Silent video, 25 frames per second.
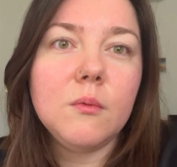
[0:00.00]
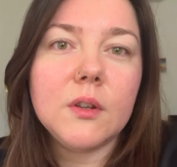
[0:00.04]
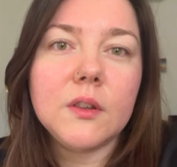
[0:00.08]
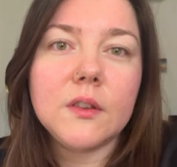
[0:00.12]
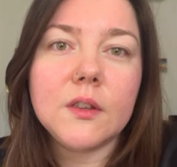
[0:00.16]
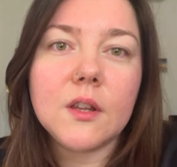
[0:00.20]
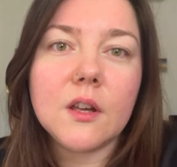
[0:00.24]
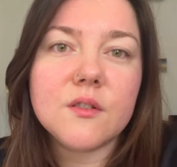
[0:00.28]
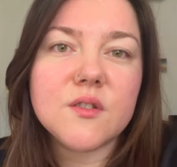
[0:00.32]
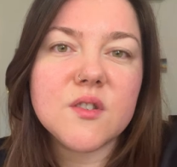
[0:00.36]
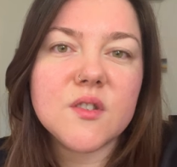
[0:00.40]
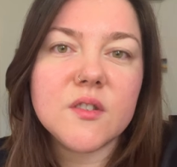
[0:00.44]
I
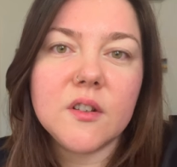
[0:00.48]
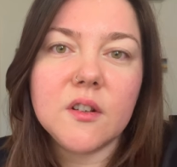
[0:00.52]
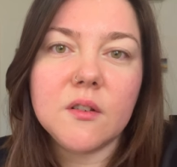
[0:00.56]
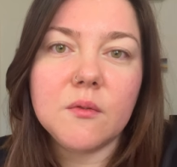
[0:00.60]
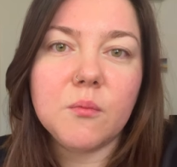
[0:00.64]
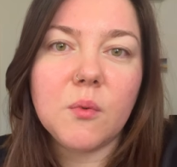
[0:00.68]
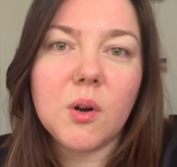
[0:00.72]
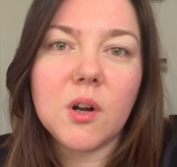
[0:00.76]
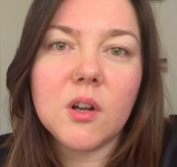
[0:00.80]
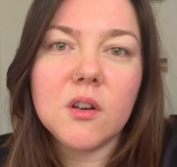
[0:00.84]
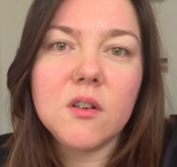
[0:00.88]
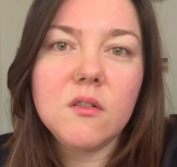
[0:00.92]

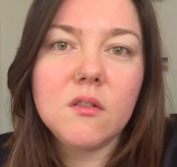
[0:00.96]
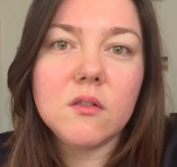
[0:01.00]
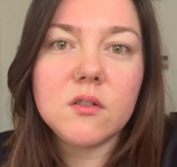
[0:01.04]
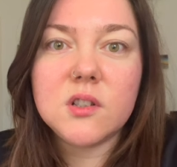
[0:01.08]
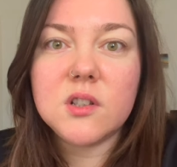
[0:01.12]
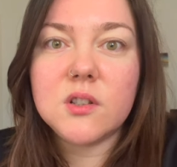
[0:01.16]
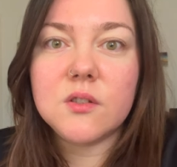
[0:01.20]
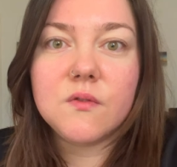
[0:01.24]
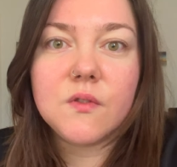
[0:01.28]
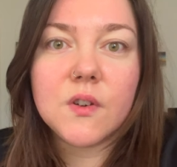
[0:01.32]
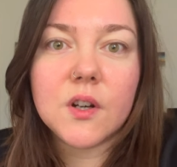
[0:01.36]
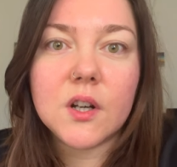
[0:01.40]

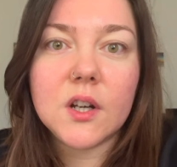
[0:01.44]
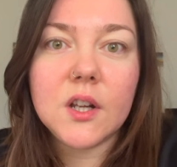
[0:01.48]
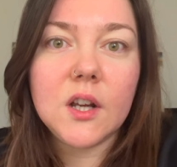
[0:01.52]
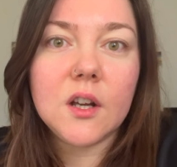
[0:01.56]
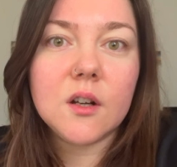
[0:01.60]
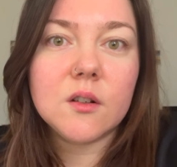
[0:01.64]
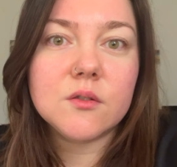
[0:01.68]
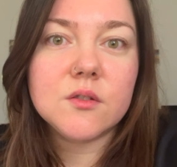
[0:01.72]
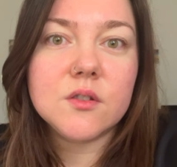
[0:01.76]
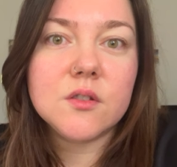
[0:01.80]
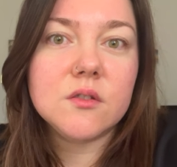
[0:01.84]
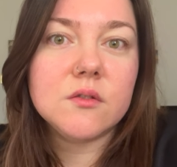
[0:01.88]
don't know really
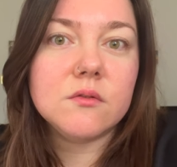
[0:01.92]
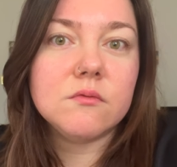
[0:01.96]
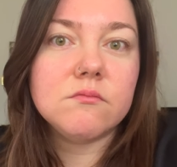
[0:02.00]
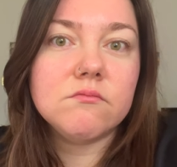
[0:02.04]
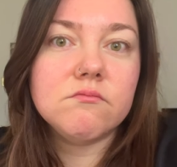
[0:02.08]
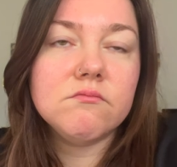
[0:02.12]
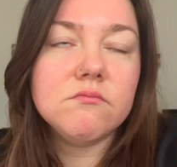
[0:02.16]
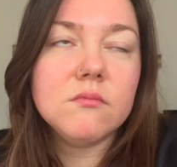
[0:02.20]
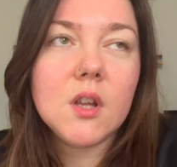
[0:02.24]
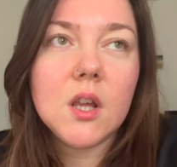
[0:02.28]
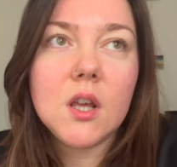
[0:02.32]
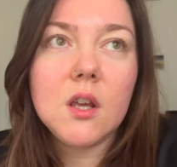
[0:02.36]
how
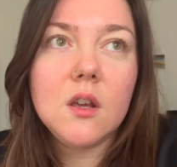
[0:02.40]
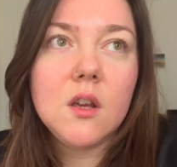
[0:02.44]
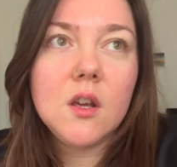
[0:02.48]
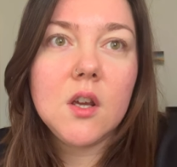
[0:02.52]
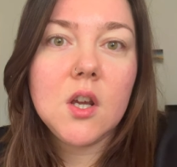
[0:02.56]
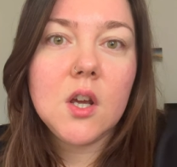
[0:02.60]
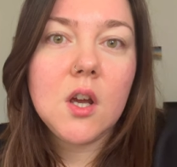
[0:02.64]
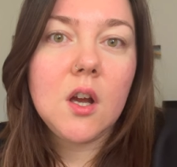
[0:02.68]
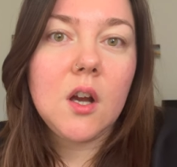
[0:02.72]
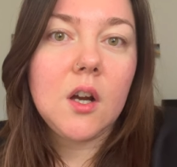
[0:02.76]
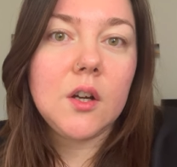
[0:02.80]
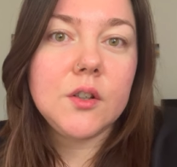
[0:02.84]

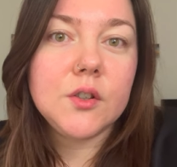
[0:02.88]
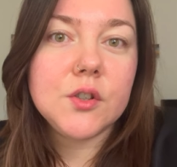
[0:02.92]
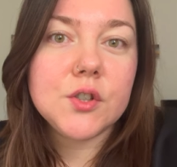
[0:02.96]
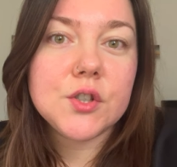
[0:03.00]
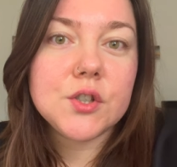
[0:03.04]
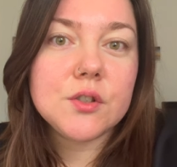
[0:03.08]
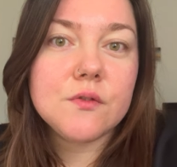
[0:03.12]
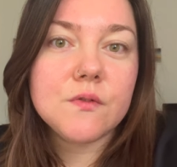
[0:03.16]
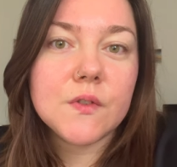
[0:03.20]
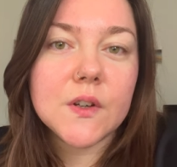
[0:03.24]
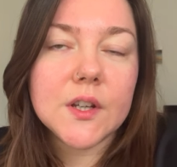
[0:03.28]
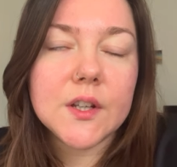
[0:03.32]
you
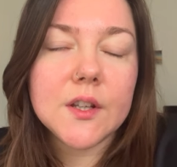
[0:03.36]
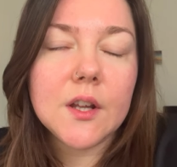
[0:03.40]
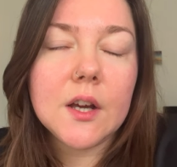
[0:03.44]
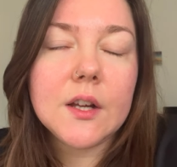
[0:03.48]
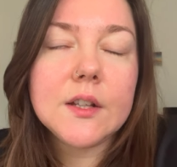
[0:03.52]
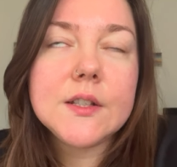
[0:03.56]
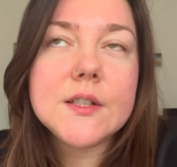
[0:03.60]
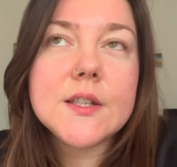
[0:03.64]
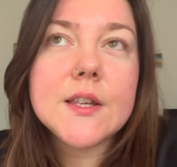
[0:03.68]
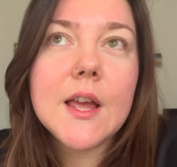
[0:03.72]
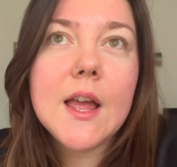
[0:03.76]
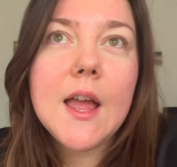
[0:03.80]
should read
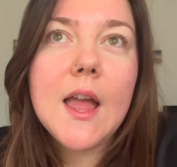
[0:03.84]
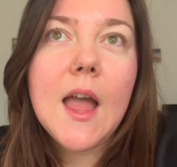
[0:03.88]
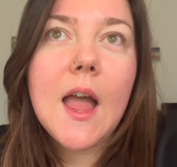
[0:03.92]
that.